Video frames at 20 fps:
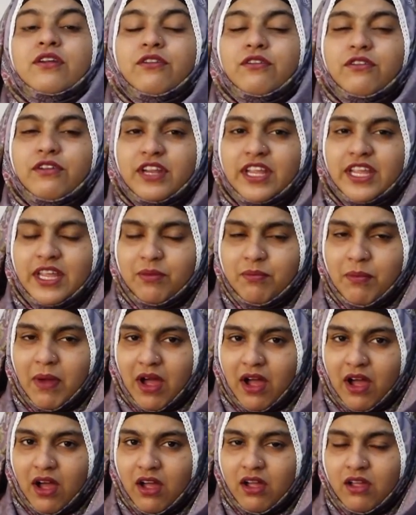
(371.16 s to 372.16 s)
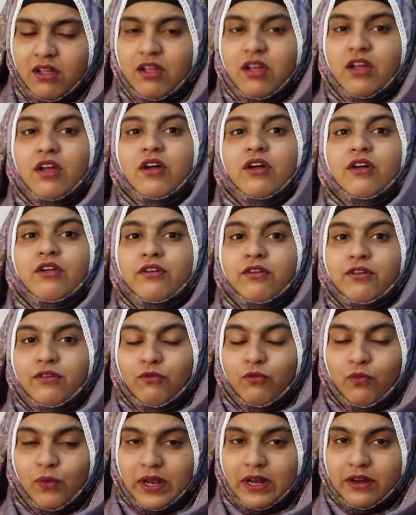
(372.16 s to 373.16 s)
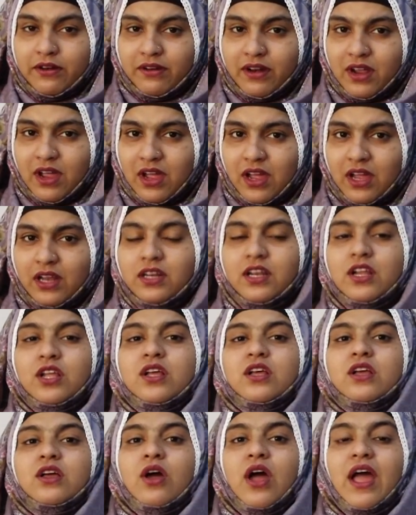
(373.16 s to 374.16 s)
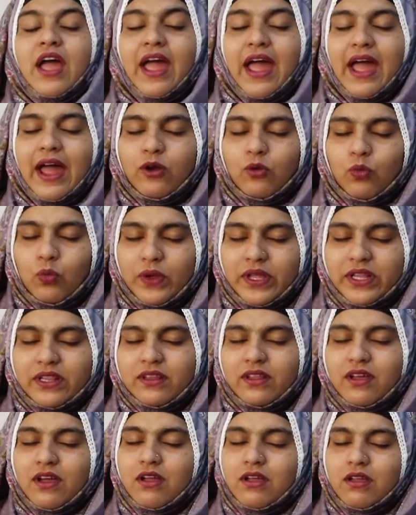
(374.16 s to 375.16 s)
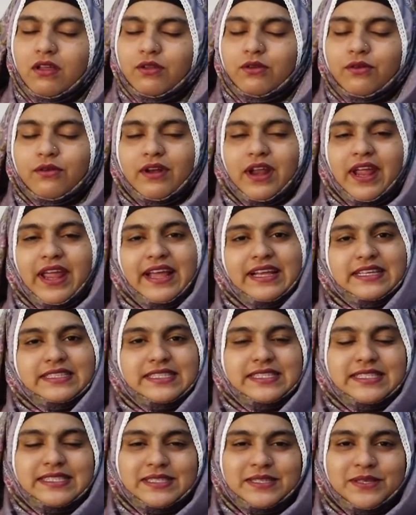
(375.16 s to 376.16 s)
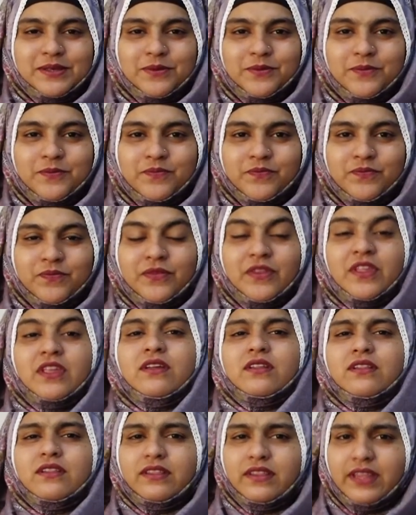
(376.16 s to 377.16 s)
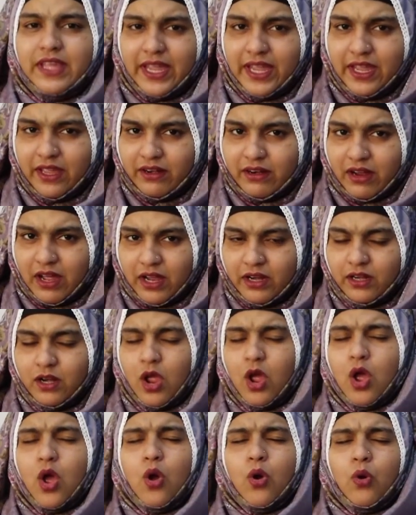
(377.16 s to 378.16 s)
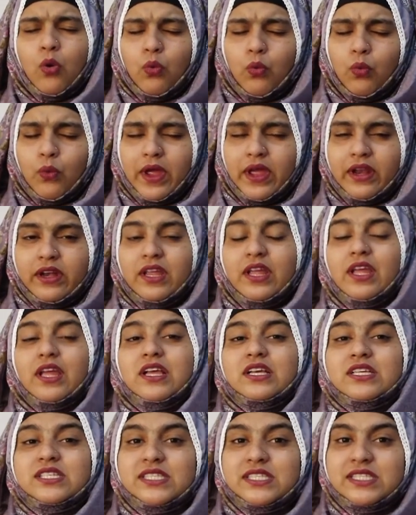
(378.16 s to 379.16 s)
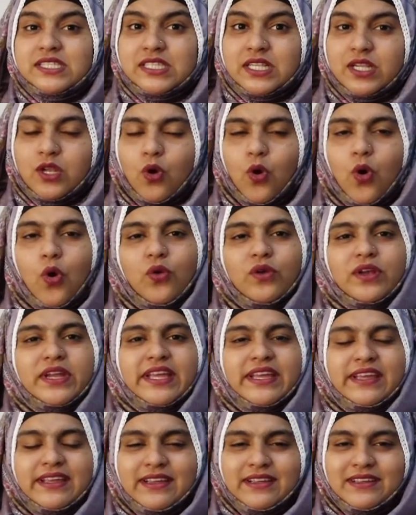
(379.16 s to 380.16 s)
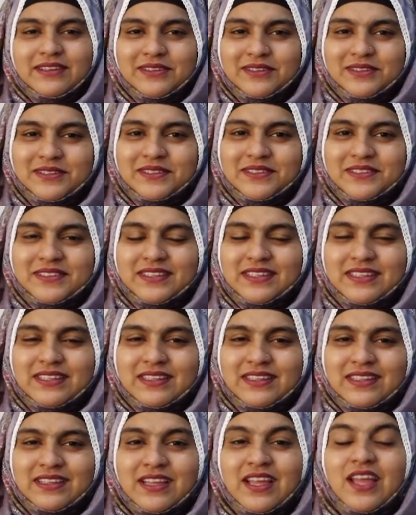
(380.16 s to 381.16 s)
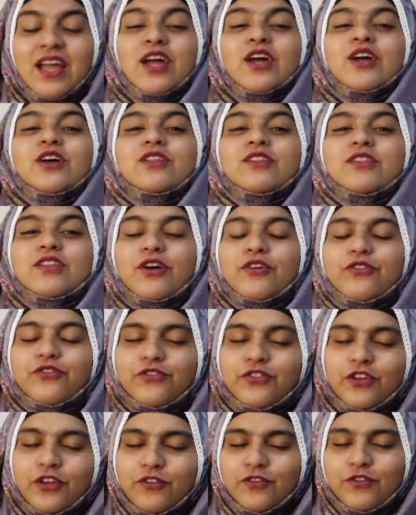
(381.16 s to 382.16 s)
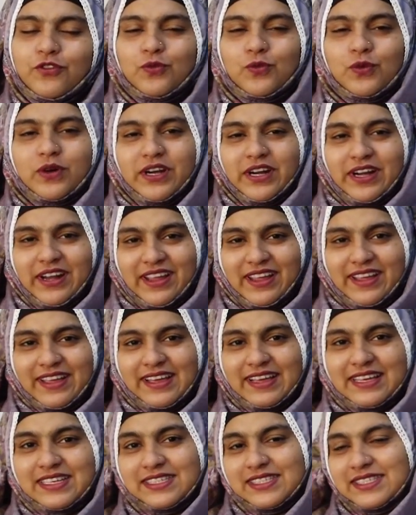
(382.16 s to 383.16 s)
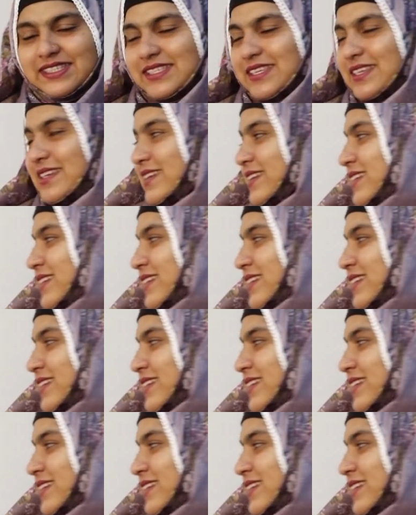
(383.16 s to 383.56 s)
Rima will run and win the race. They run very slowly. The fifth word is